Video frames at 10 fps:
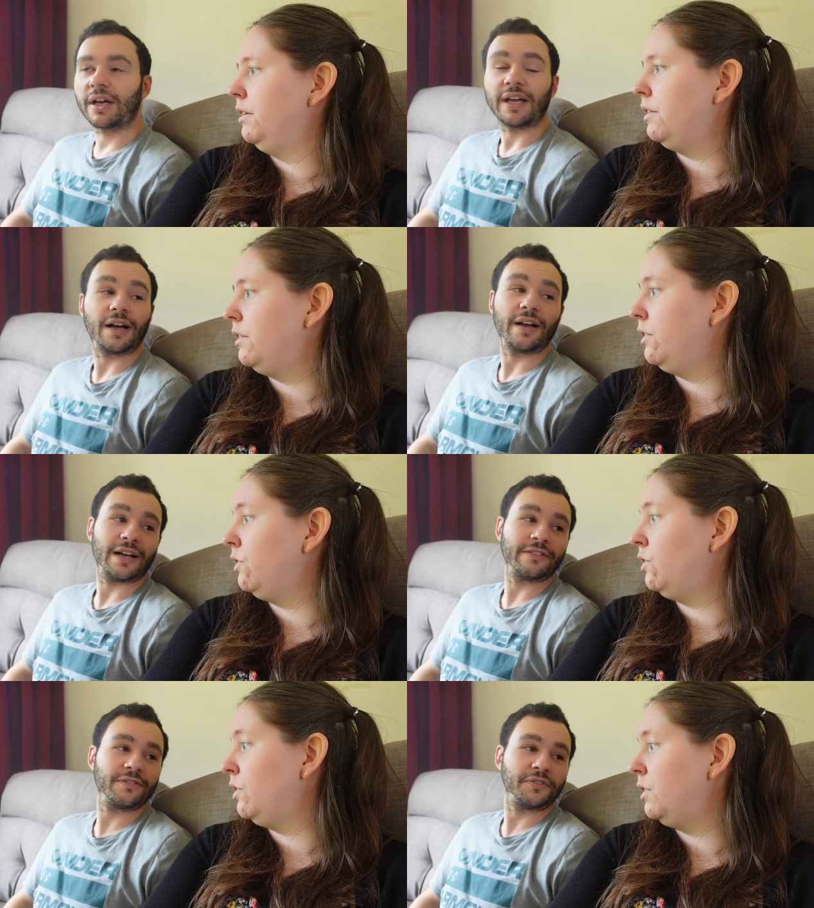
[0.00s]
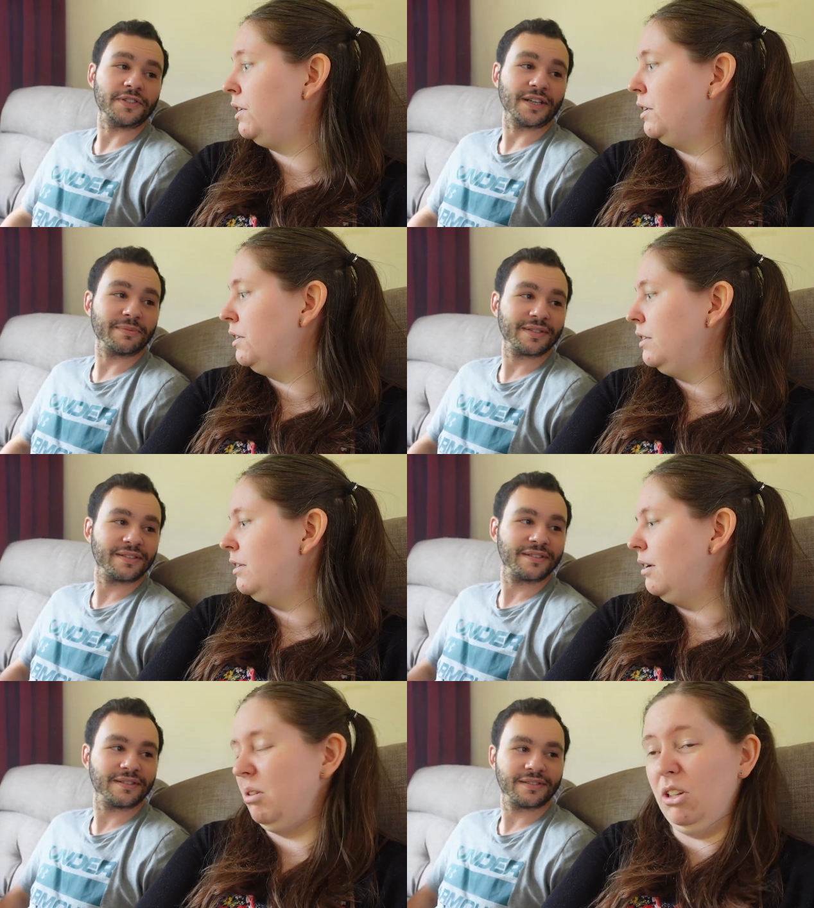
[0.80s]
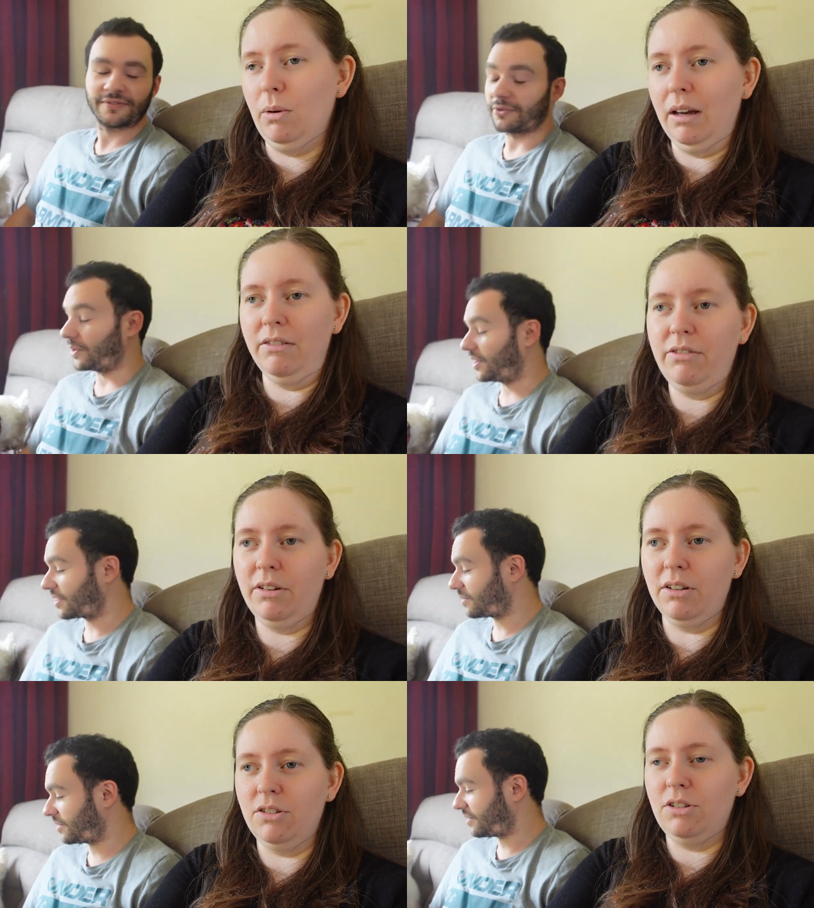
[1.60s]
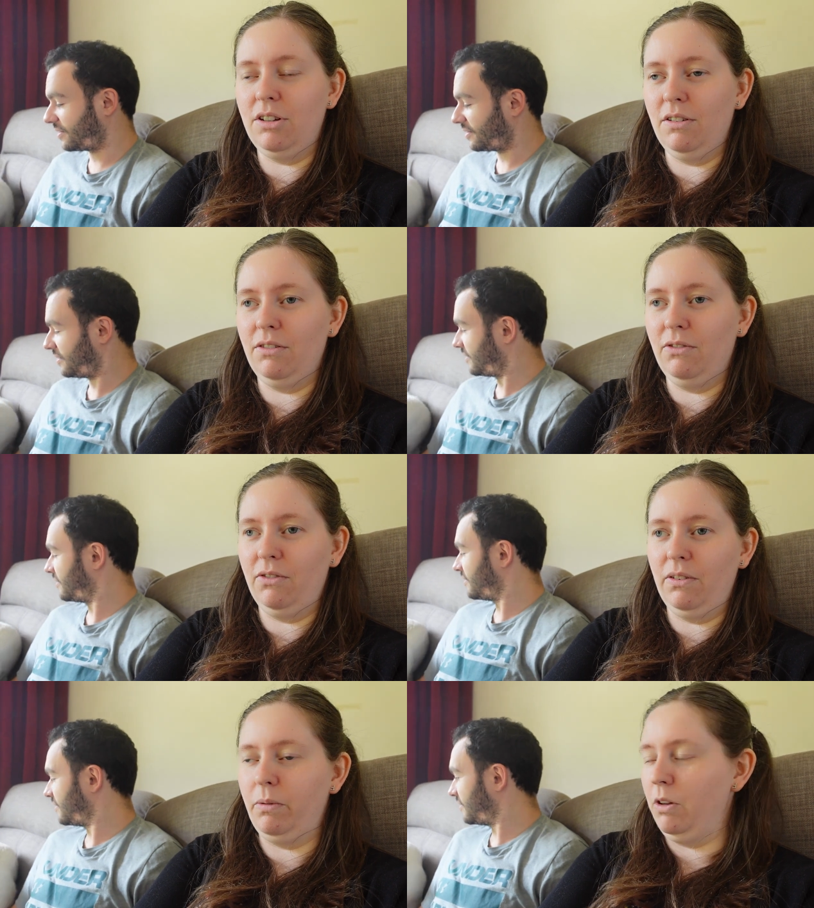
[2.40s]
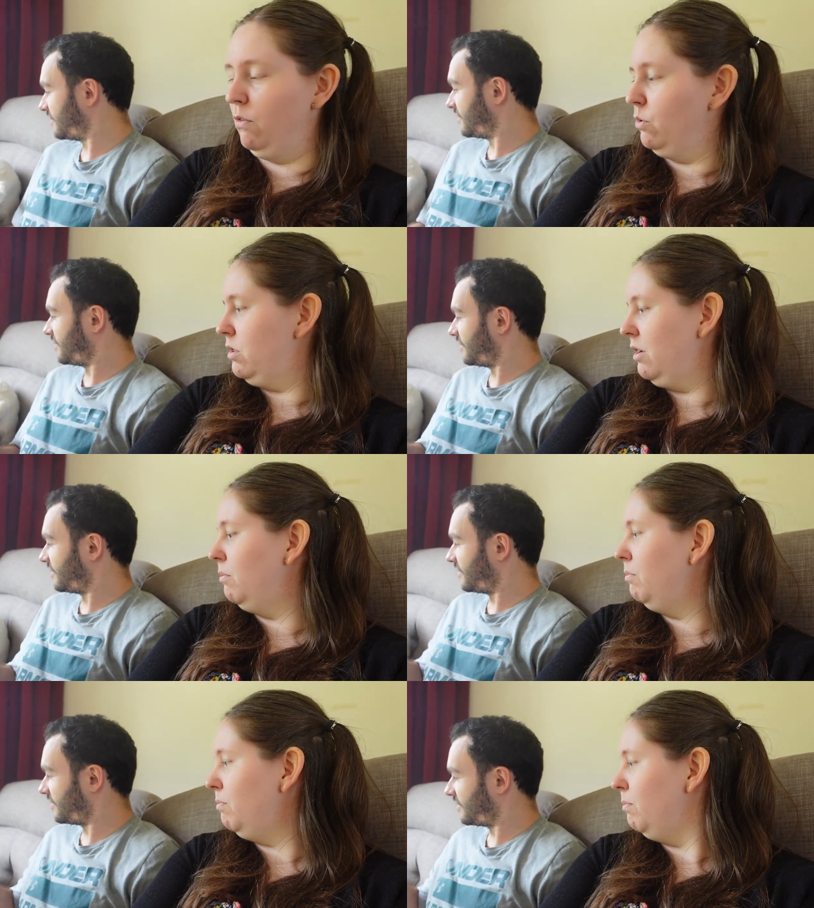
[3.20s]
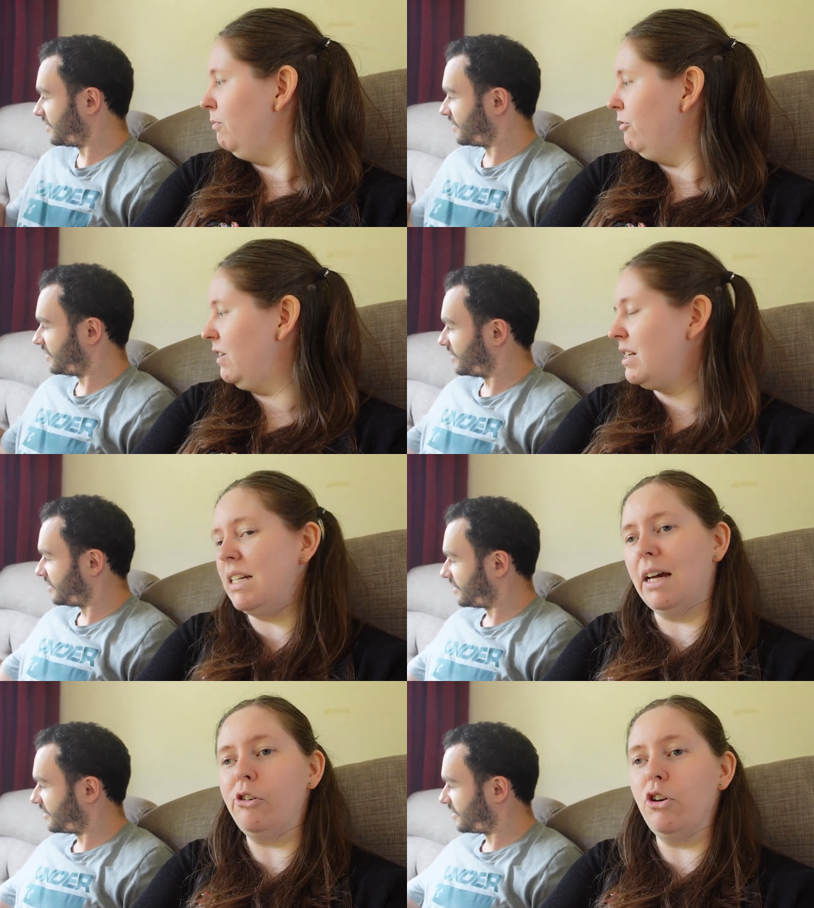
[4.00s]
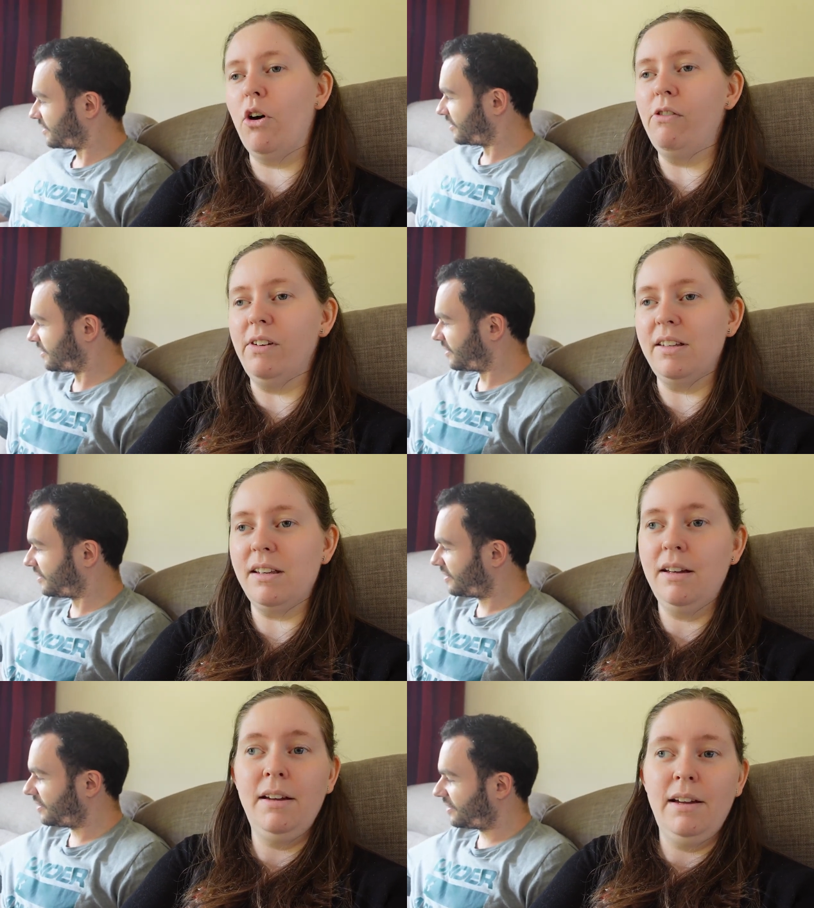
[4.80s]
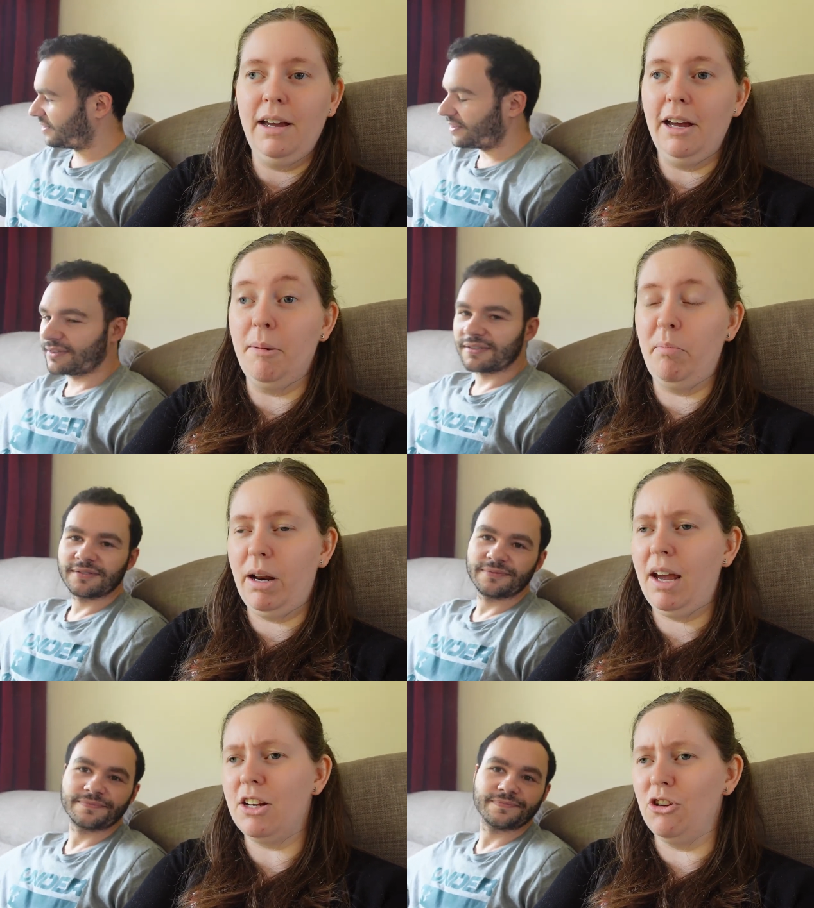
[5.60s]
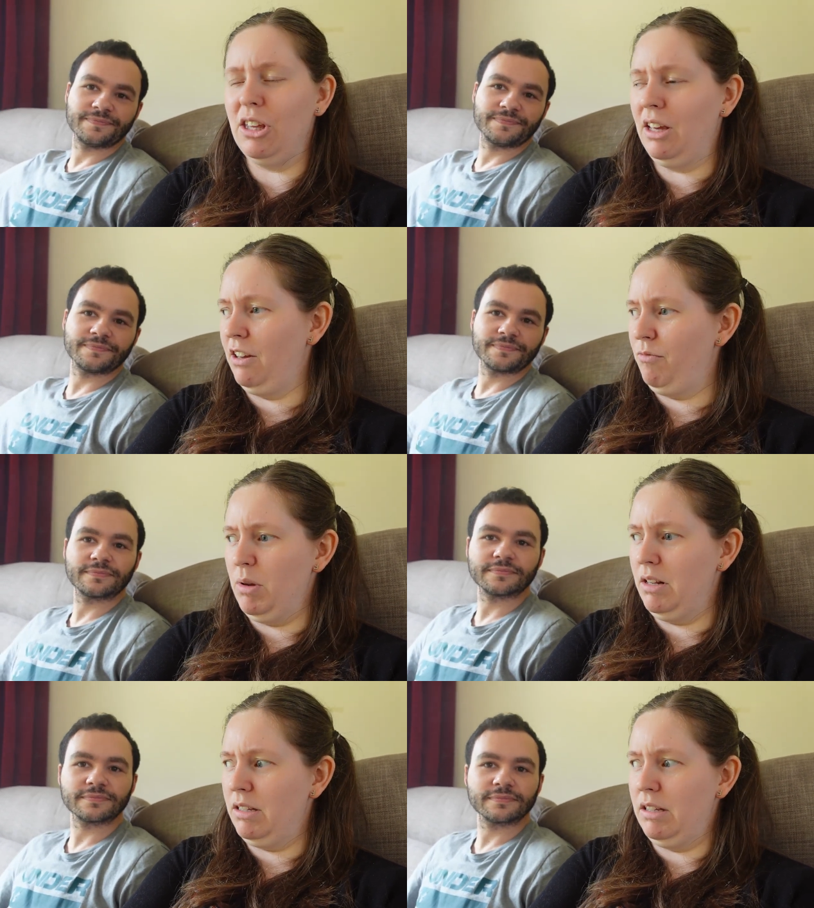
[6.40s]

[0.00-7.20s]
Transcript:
Speaker 1: I, I have a few times.
Speaker 2: I mean, you have, because you've, you've also fitted out an office. Uh, but I don't think I've been